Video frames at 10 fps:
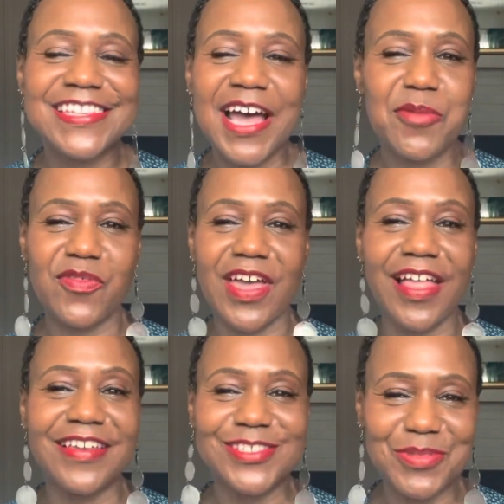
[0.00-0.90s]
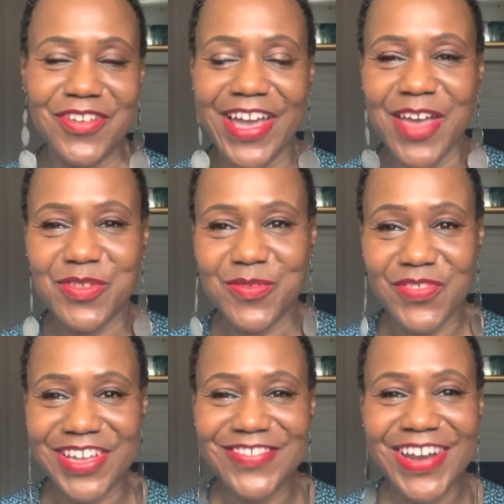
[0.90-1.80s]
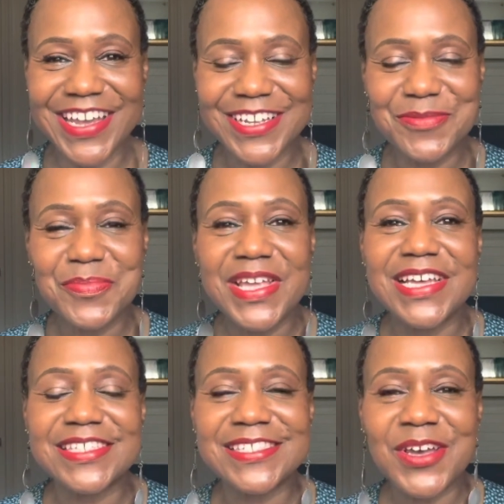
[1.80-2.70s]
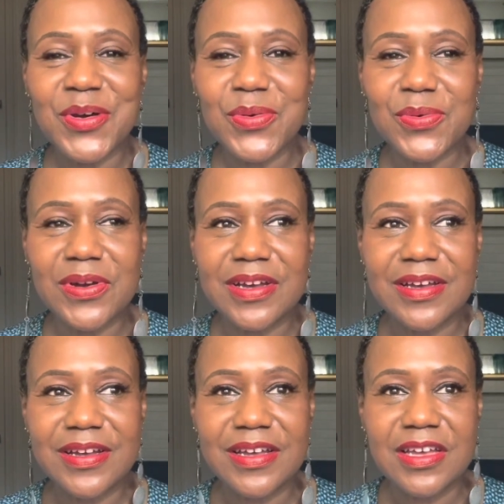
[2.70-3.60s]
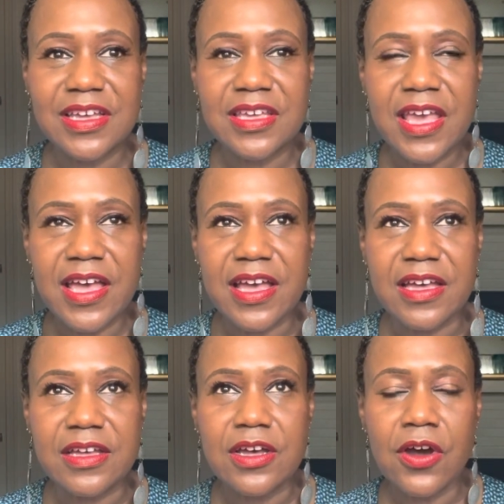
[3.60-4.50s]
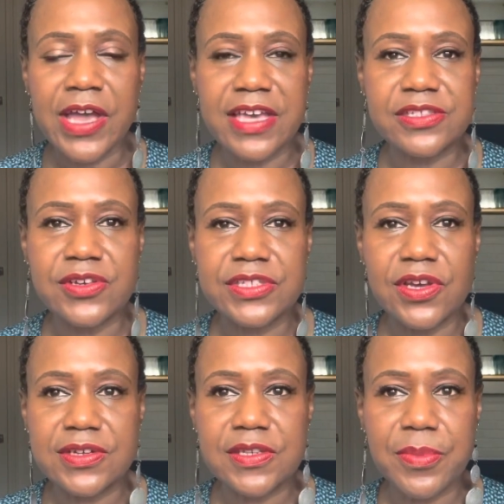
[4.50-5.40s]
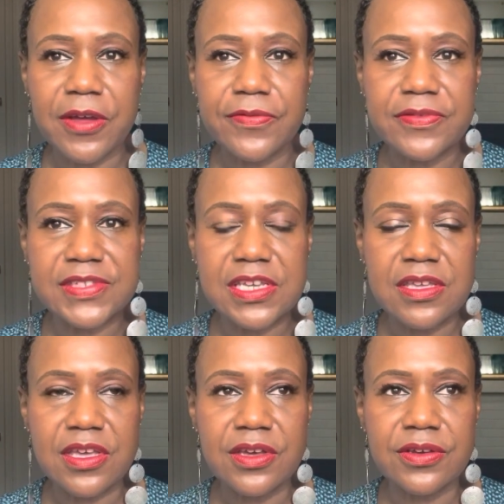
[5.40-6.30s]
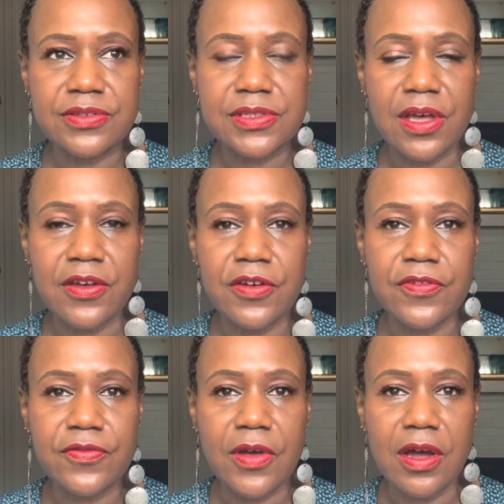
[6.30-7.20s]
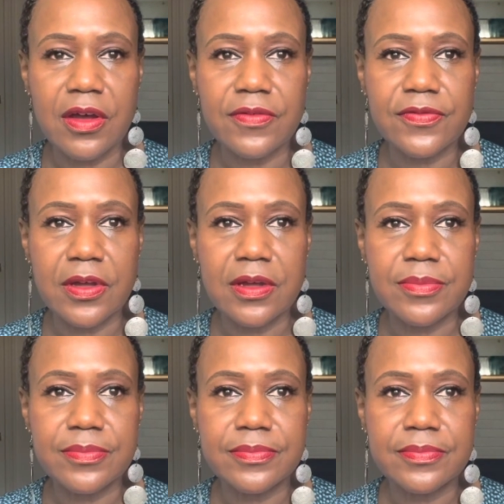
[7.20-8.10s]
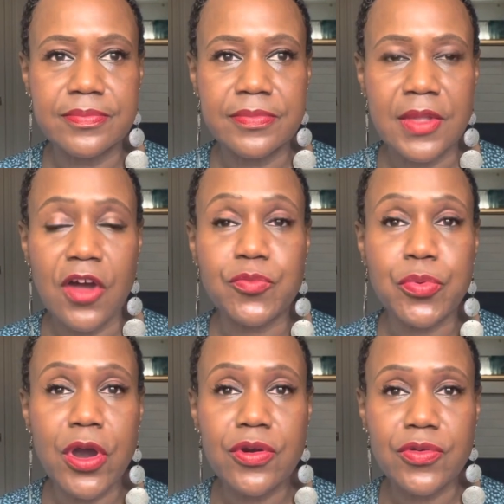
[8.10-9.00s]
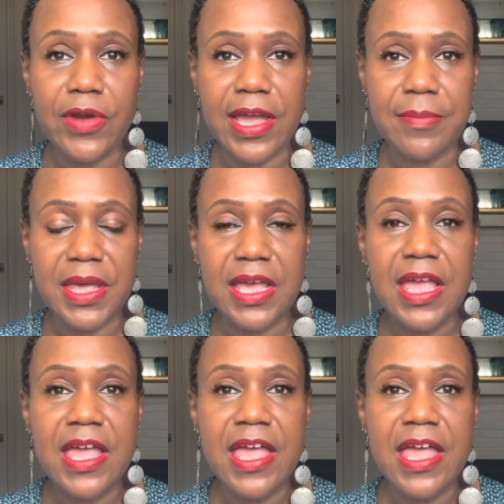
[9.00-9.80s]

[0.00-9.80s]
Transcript: Time flies when you're having fun, right? So, yeah, okay, so he talks about 15 years of, of, um, of programming